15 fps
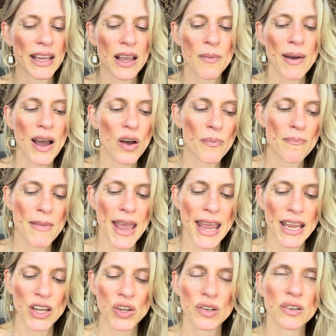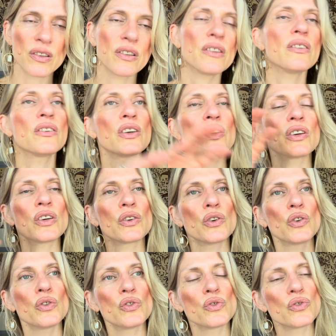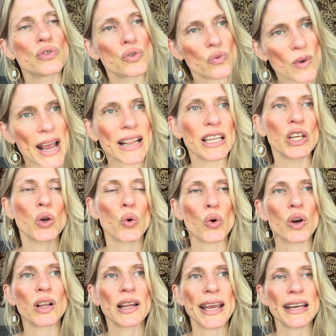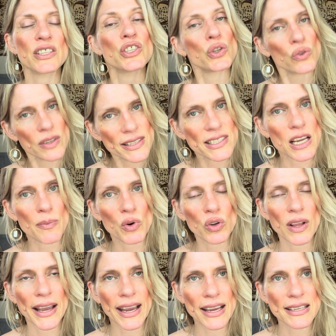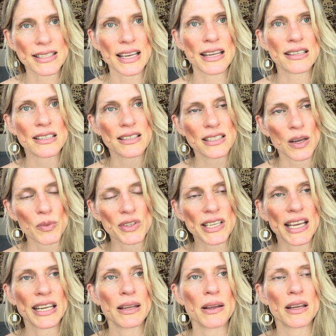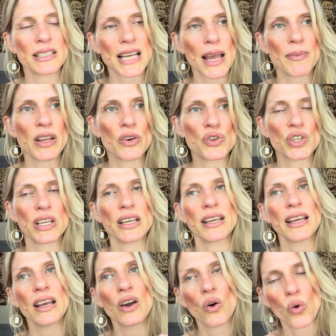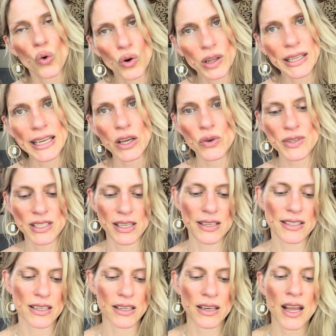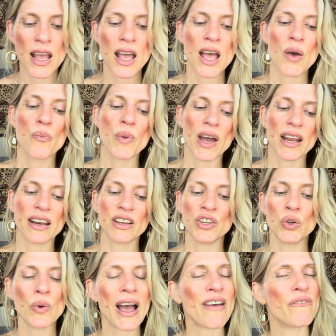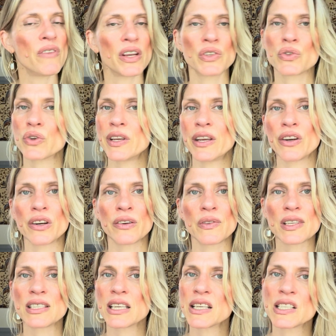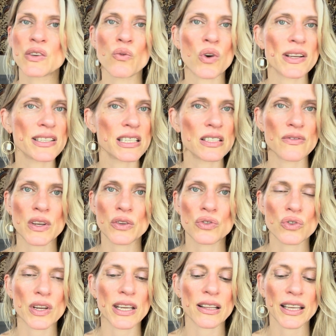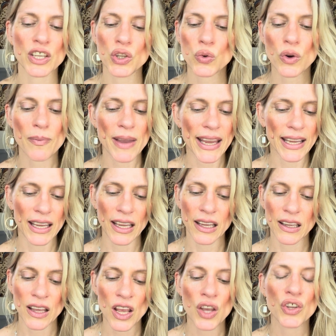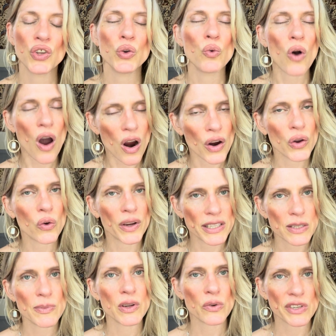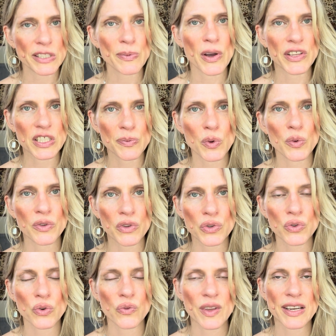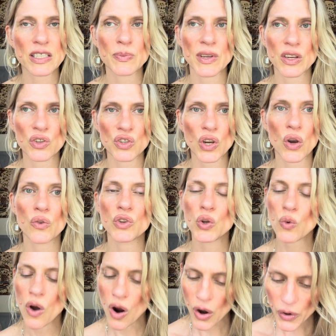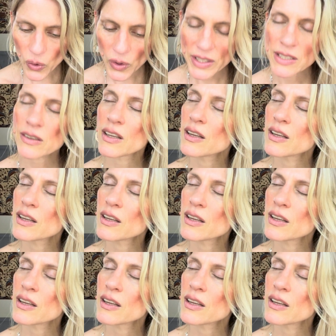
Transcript: about May, could directly correlate to the summer. Like I said, it's a summertime energy or Leo season, but you have victory here. The Six of Wands is victory. Like you are going to be responsible with the truth that is being shown. You are going to